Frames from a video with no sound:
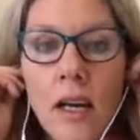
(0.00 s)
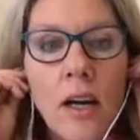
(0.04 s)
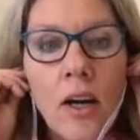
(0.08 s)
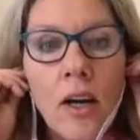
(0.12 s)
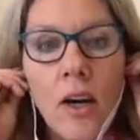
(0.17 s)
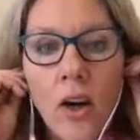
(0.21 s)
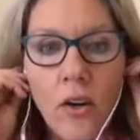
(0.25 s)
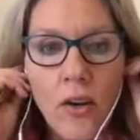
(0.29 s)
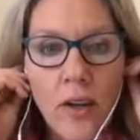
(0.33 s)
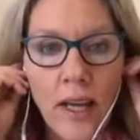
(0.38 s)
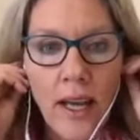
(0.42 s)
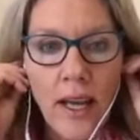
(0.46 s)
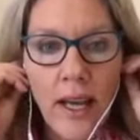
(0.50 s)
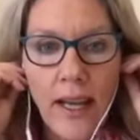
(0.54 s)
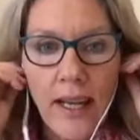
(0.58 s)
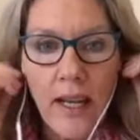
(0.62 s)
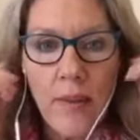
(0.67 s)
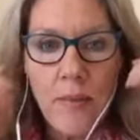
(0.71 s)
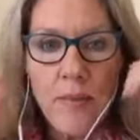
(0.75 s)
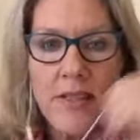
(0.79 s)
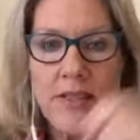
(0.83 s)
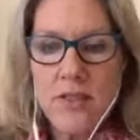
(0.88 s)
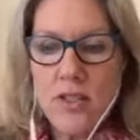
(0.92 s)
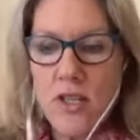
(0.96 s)
Okay, let
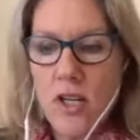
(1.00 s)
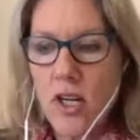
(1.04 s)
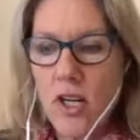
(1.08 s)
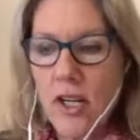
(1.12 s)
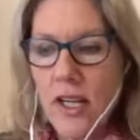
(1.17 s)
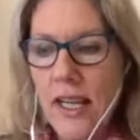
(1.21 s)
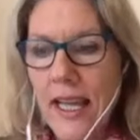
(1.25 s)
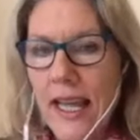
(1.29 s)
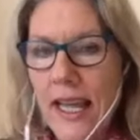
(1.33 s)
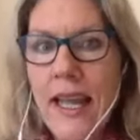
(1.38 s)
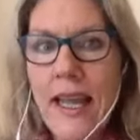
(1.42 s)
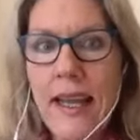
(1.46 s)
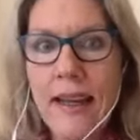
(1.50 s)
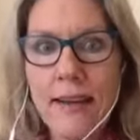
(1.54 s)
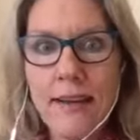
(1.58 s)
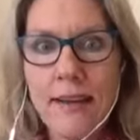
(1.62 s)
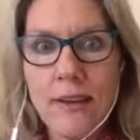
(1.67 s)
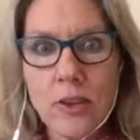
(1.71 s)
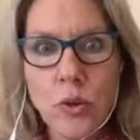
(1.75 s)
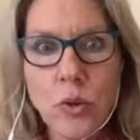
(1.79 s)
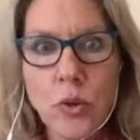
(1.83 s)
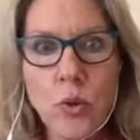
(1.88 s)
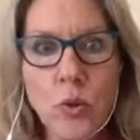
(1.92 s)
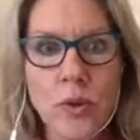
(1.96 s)
me start again.
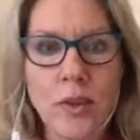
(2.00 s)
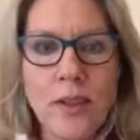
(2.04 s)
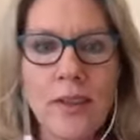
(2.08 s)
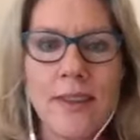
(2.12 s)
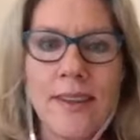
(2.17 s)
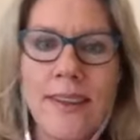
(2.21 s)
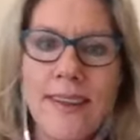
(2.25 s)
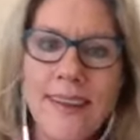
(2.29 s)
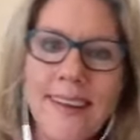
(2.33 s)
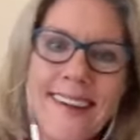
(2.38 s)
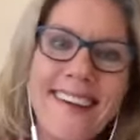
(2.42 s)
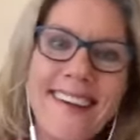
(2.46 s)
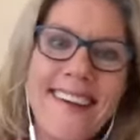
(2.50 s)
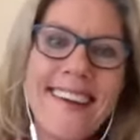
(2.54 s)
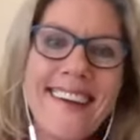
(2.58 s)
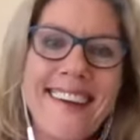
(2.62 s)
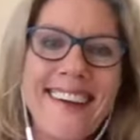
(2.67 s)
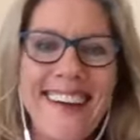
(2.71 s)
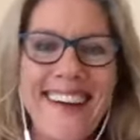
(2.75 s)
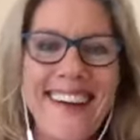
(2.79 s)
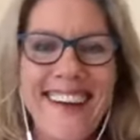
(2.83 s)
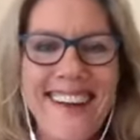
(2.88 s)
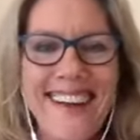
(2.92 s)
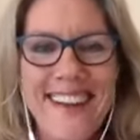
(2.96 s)
Ooh,
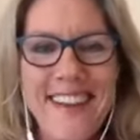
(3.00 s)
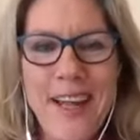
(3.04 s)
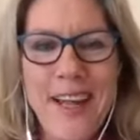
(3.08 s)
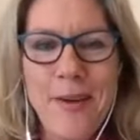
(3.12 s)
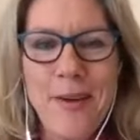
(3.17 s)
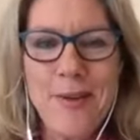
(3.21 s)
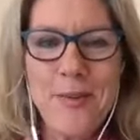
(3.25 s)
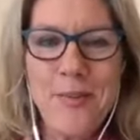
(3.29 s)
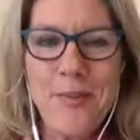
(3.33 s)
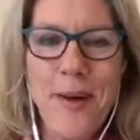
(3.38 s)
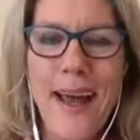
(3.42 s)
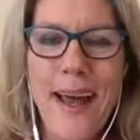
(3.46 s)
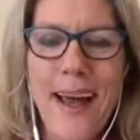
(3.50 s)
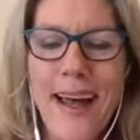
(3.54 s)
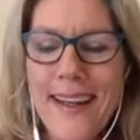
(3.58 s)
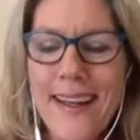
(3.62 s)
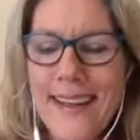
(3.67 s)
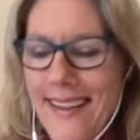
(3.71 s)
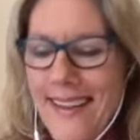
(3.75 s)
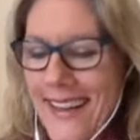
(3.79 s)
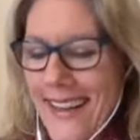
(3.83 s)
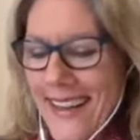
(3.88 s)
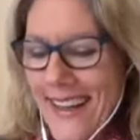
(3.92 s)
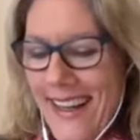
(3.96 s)
that was bad.
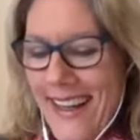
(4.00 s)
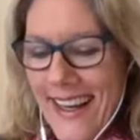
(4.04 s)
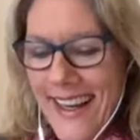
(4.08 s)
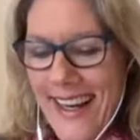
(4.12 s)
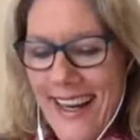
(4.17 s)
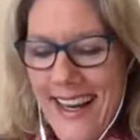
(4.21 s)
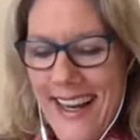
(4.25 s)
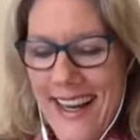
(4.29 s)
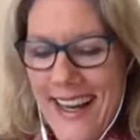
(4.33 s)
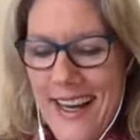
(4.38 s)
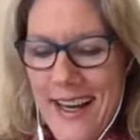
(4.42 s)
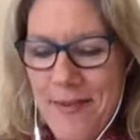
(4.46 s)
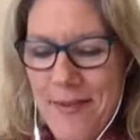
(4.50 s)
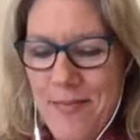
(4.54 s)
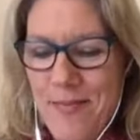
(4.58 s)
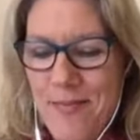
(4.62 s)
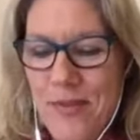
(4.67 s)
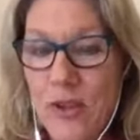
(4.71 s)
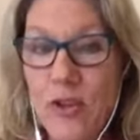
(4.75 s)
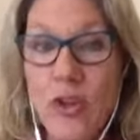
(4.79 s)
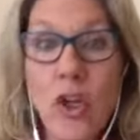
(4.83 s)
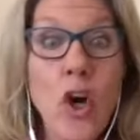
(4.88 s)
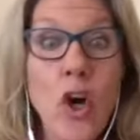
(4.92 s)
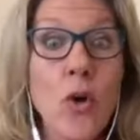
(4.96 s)

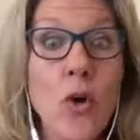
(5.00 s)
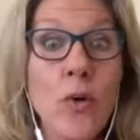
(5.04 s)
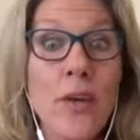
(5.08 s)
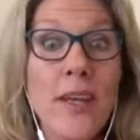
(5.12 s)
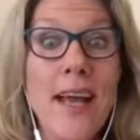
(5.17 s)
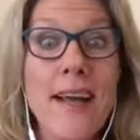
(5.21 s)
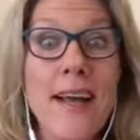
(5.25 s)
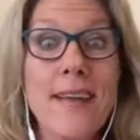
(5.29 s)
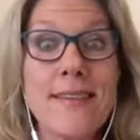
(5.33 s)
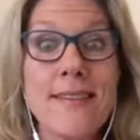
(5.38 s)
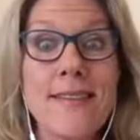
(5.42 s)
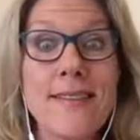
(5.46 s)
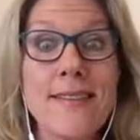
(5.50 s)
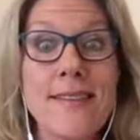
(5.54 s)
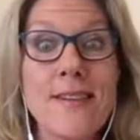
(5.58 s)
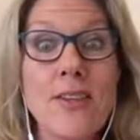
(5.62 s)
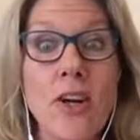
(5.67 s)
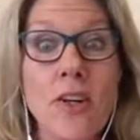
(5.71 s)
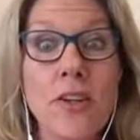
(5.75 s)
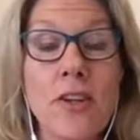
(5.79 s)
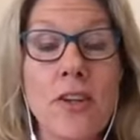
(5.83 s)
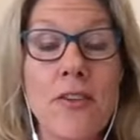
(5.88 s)
So yes, Dr.